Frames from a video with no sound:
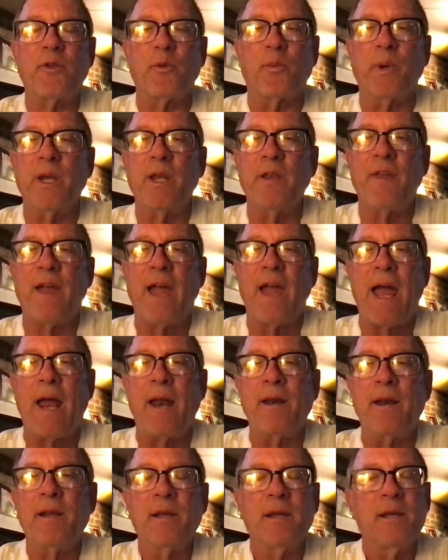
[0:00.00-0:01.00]
3
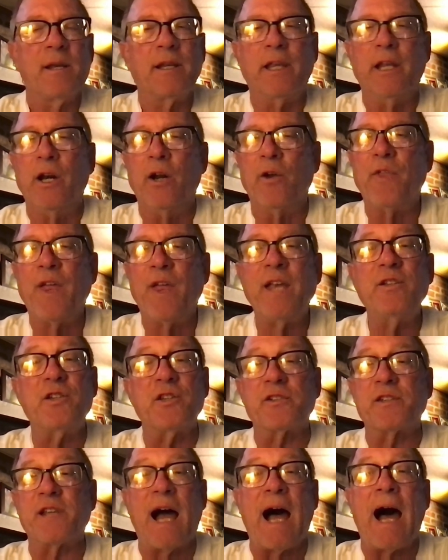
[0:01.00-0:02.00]
that they
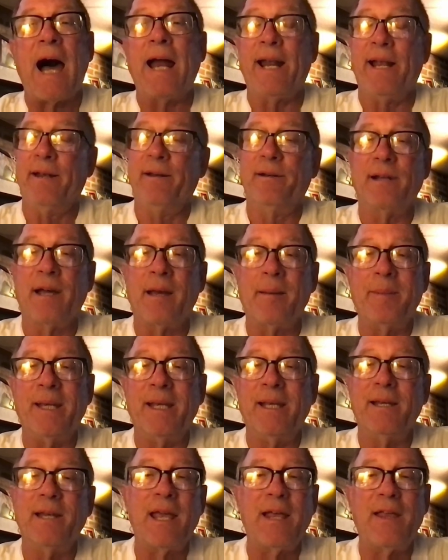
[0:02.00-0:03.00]
just got it. I
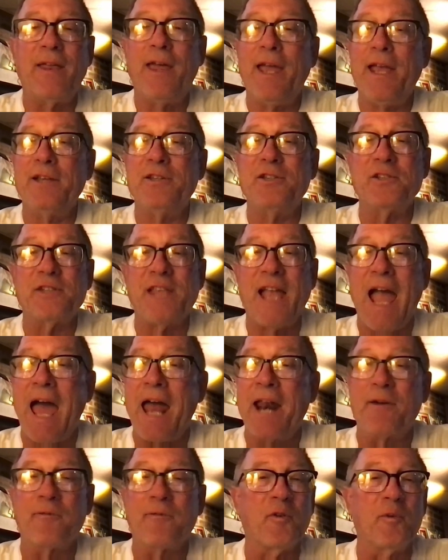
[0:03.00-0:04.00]
mean, they just
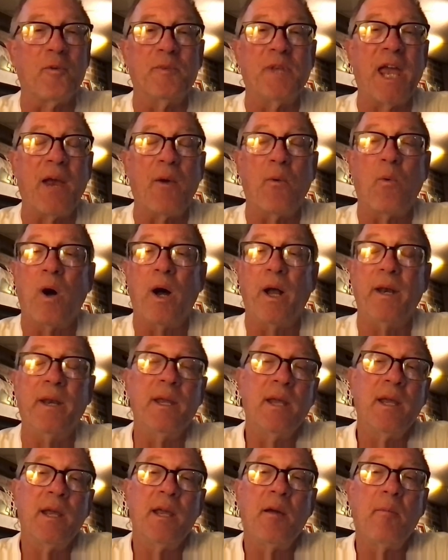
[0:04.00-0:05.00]
had it from day one.
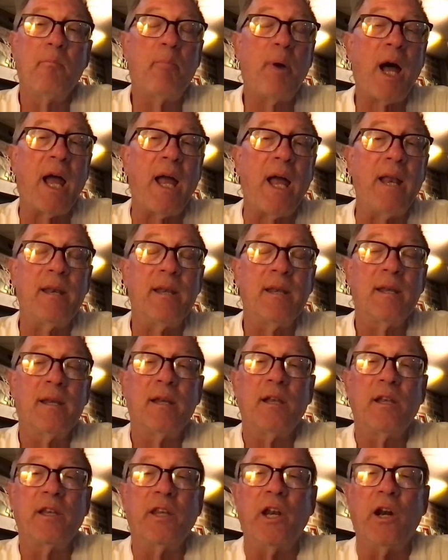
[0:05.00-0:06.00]
But
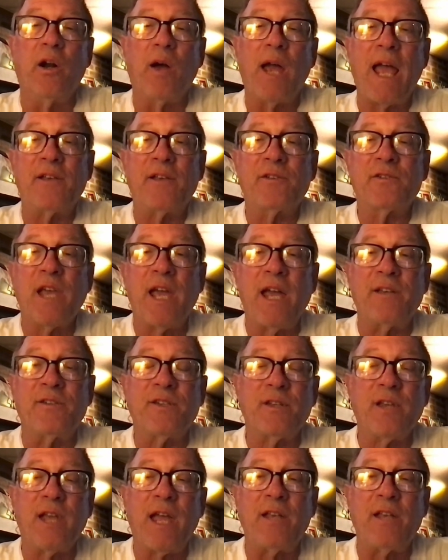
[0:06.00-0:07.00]

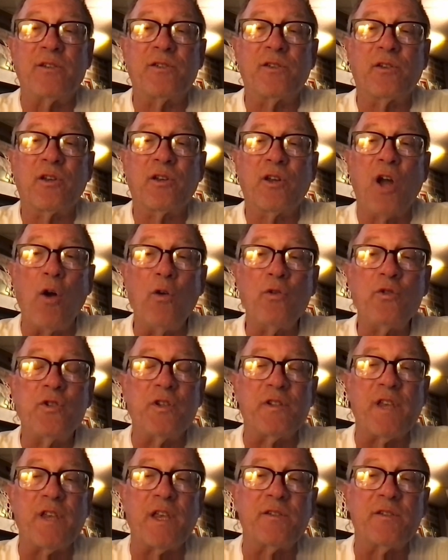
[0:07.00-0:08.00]
as
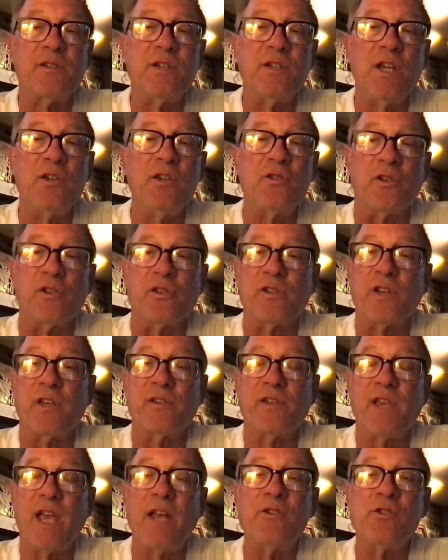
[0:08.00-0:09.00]
coaches, as teachers,
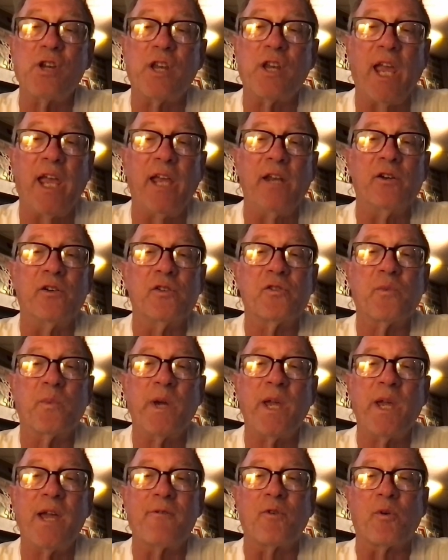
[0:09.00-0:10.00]
as educators,
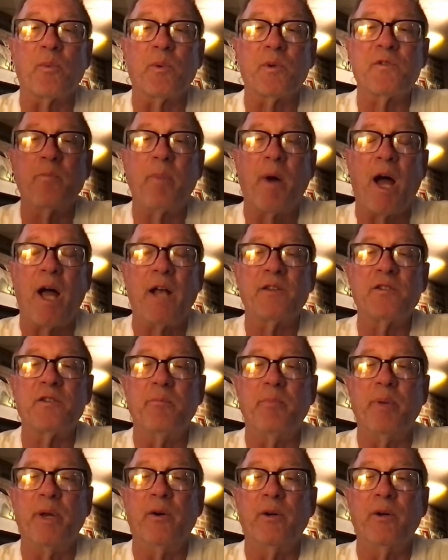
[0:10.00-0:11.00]
we have a
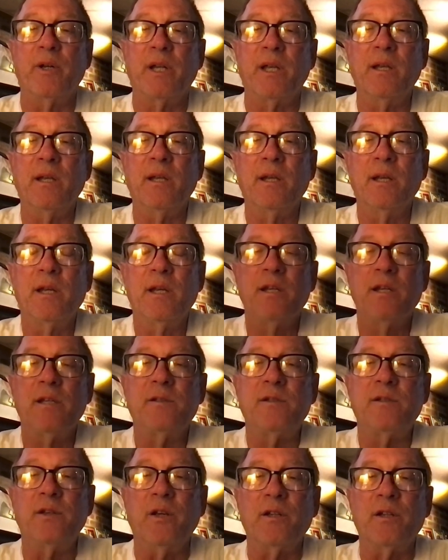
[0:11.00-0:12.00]
responsibility
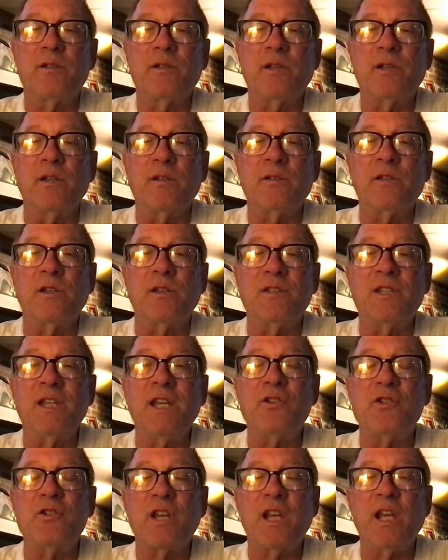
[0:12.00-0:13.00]
to
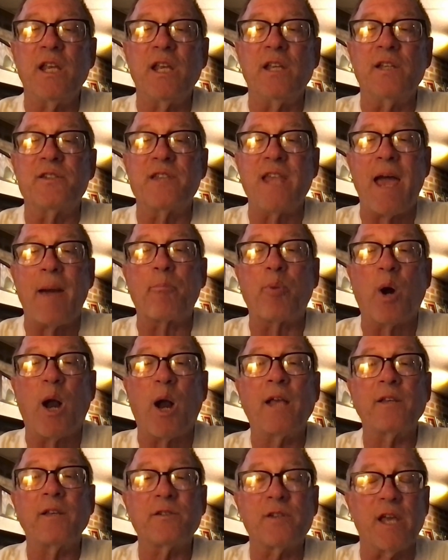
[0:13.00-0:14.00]
teach kids that
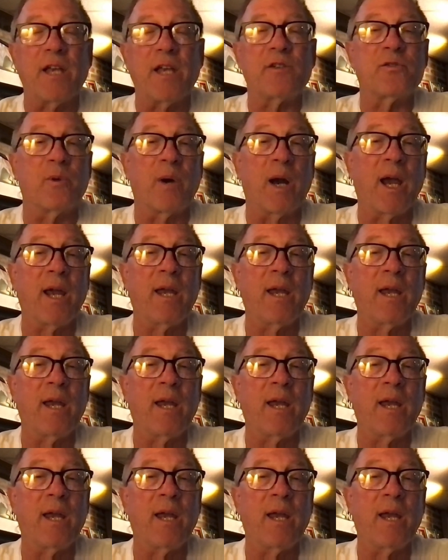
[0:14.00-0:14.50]
process, right?